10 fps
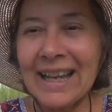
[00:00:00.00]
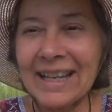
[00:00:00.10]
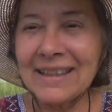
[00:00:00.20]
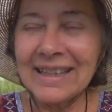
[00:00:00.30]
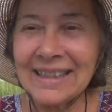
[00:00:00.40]

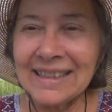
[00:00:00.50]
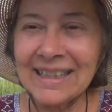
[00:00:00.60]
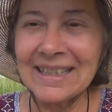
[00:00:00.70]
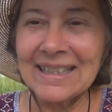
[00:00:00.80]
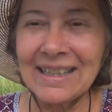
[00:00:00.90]
and think
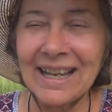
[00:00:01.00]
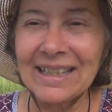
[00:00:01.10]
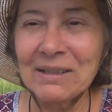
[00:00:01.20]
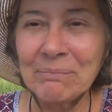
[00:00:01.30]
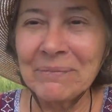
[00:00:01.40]
that it's
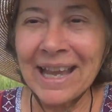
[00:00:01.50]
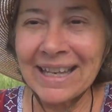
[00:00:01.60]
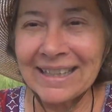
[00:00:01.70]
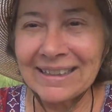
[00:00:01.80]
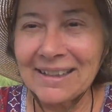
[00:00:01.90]
like
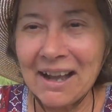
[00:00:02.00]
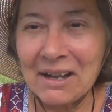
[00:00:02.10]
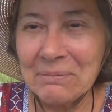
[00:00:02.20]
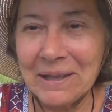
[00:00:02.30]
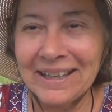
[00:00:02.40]
manning the
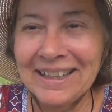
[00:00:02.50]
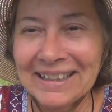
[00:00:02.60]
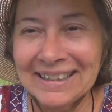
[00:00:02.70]
cockpit